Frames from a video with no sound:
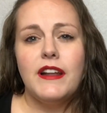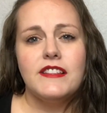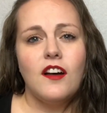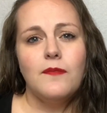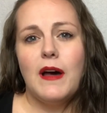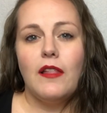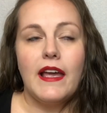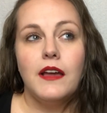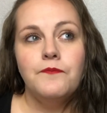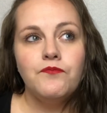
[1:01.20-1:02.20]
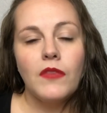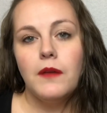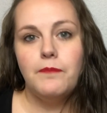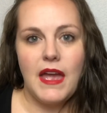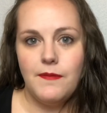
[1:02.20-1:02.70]
all about like
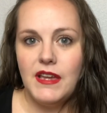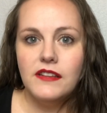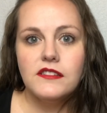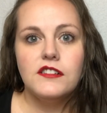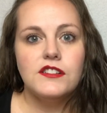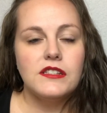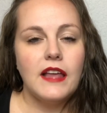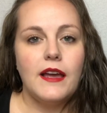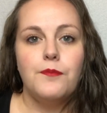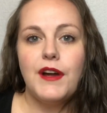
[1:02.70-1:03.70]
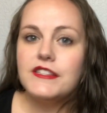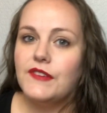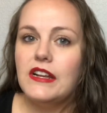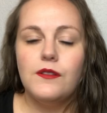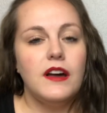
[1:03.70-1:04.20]
babies. There's like a
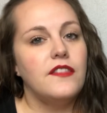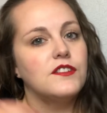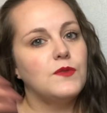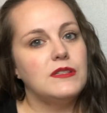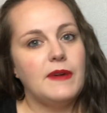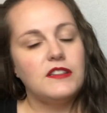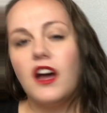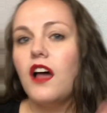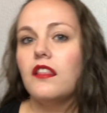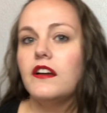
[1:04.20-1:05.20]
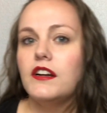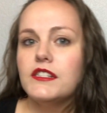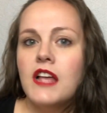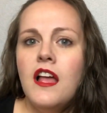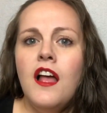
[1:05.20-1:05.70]
breastfeeding one. There's ones about
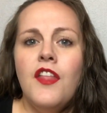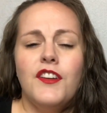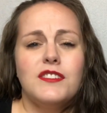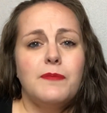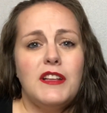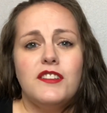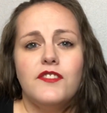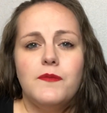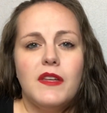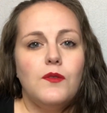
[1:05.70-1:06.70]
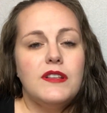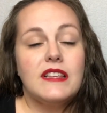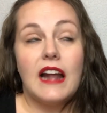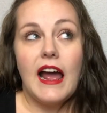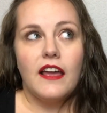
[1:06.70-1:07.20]
toddlers. There's a bunch of them. The ones
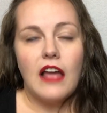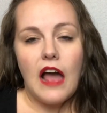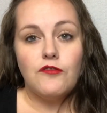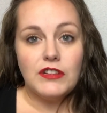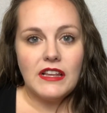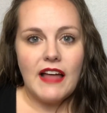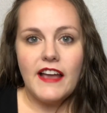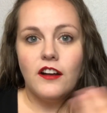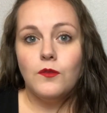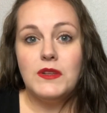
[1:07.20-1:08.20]
that I really like are ones